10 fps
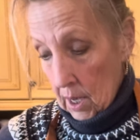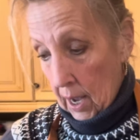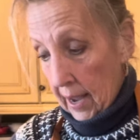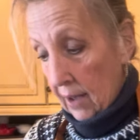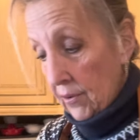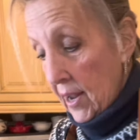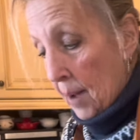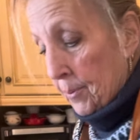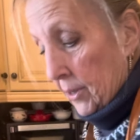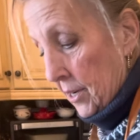I have an
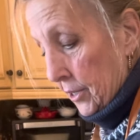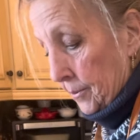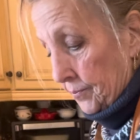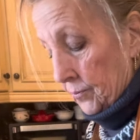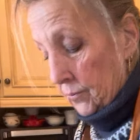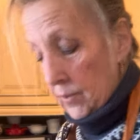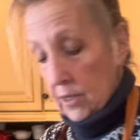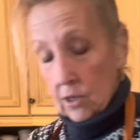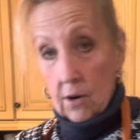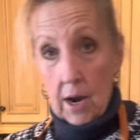apple here. These
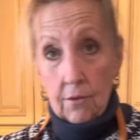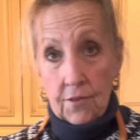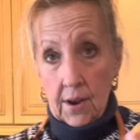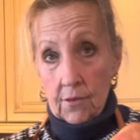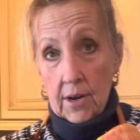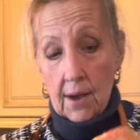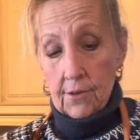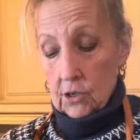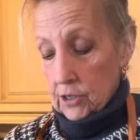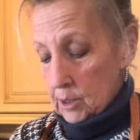are our favorite
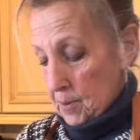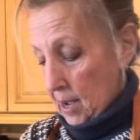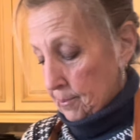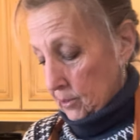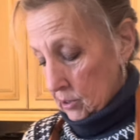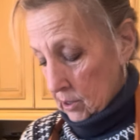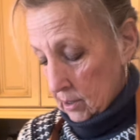Evercrisp apples.